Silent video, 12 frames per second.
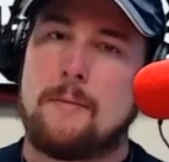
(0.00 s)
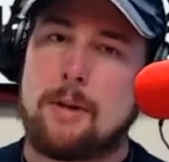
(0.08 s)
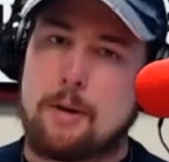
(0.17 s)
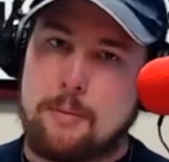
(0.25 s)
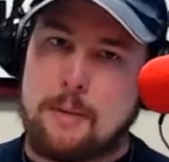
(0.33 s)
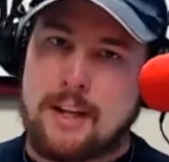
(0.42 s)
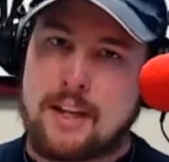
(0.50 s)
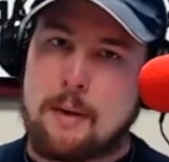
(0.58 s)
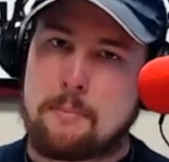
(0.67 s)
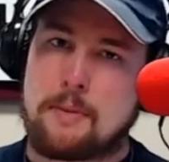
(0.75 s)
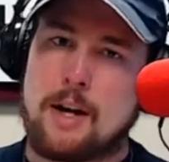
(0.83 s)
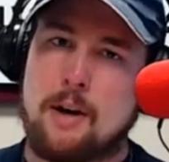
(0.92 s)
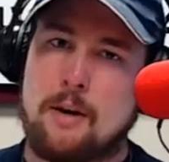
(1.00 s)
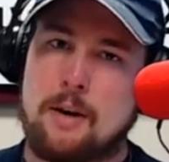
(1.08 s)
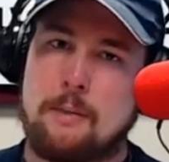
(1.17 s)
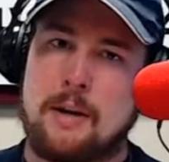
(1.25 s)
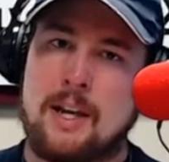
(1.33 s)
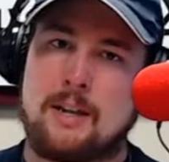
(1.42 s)
that are being kept there
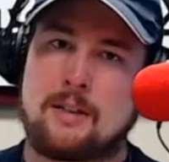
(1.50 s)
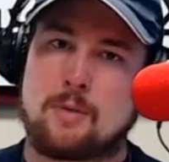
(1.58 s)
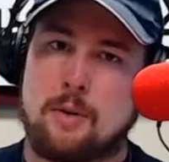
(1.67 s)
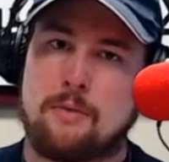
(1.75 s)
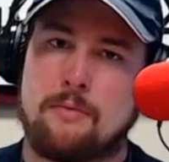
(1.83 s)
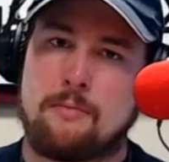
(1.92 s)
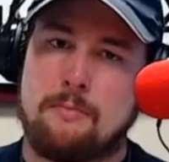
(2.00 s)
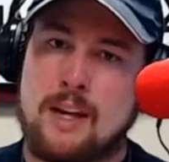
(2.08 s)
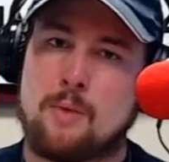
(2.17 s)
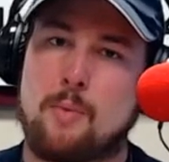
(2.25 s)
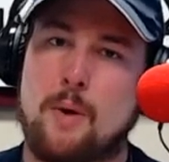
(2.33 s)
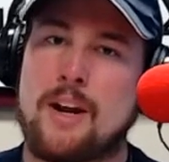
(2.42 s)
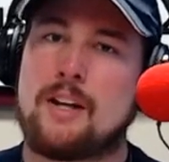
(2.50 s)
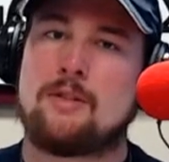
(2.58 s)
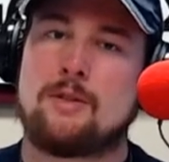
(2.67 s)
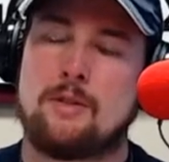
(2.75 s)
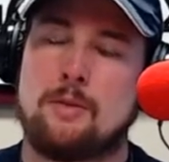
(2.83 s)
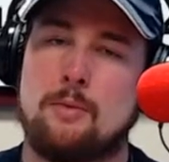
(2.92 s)
and being sort of made ready
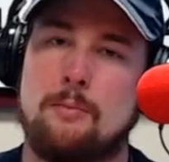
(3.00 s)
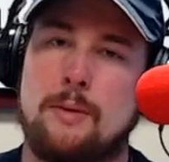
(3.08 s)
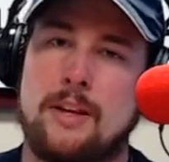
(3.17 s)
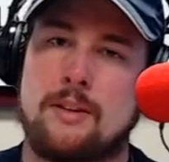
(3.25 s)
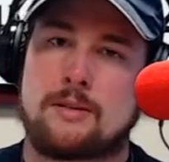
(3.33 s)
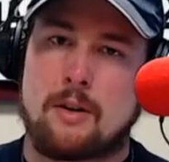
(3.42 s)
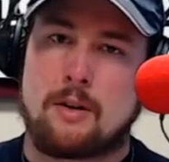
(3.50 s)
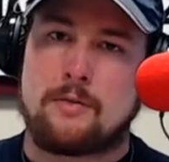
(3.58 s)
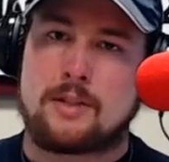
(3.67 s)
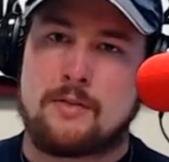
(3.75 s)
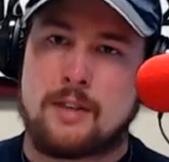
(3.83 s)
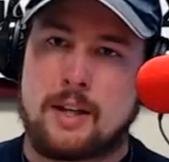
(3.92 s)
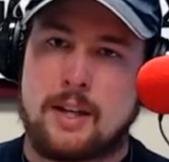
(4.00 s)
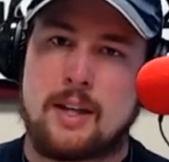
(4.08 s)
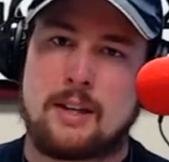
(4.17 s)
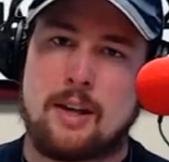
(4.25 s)
to be in the service of the king,